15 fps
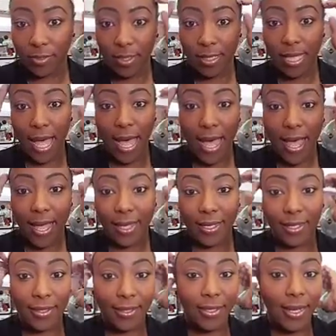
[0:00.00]
because I
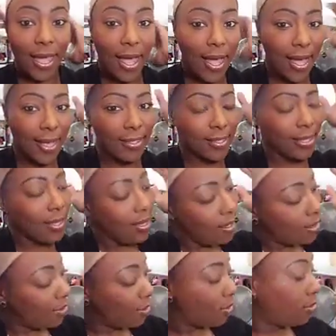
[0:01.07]
could not
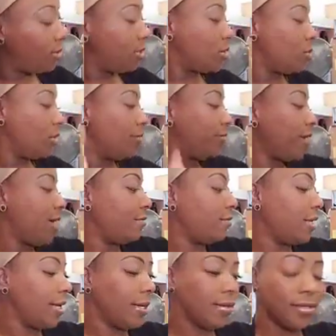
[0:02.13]
do the 25
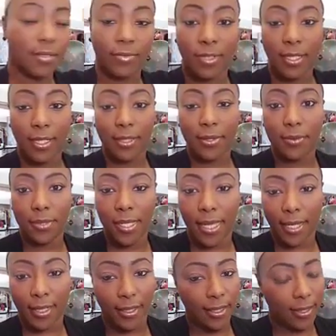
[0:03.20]
layers of glue
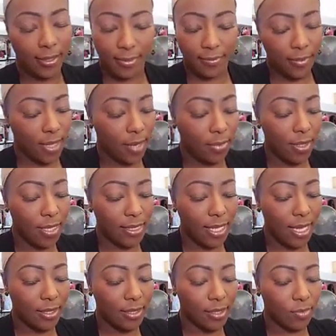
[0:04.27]
technique. And plus
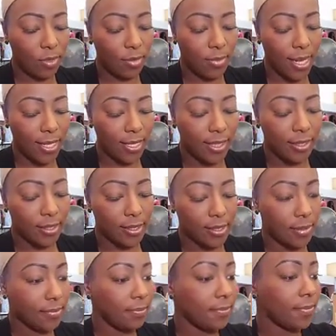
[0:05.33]
I just want my edges.
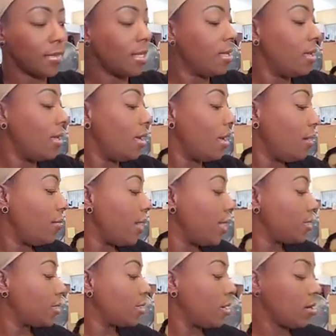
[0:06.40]

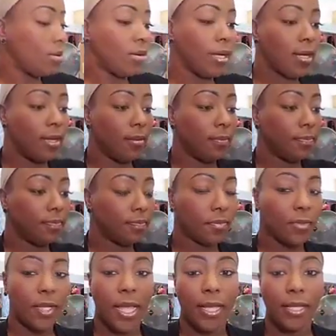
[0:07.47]
Alright, so
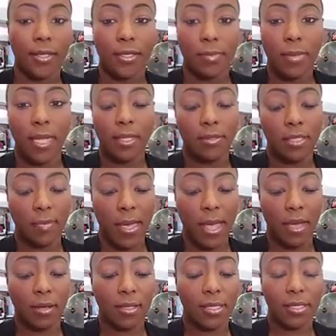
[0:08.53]
I use my loose
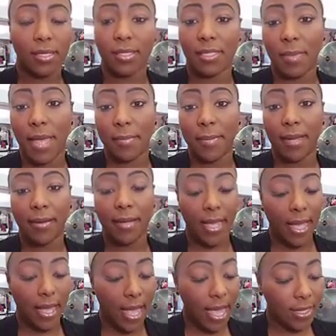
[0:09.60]
powder. This is by Mary
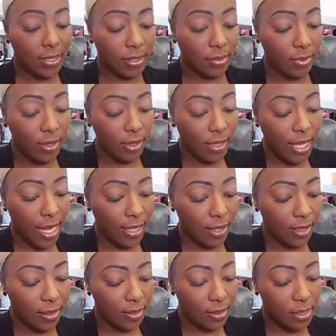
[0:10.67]
Kay. I actually really
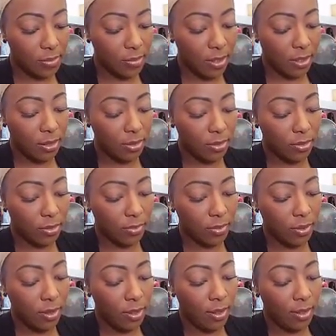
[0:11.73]
like it. It's pretty cool.
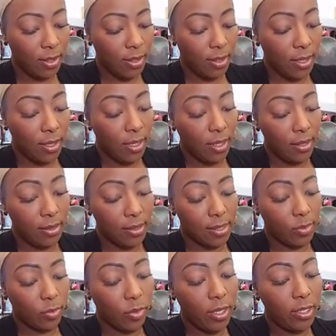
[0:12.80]
And
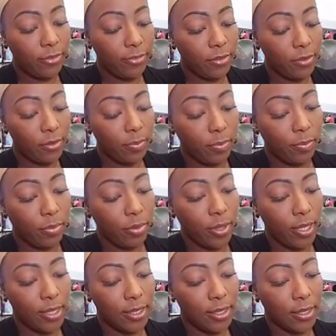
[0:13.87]
this wonderful
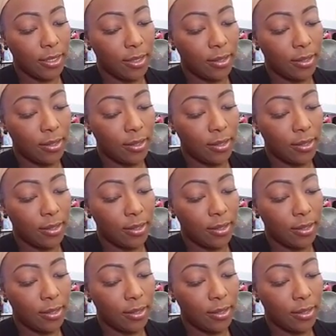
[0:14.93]
brush.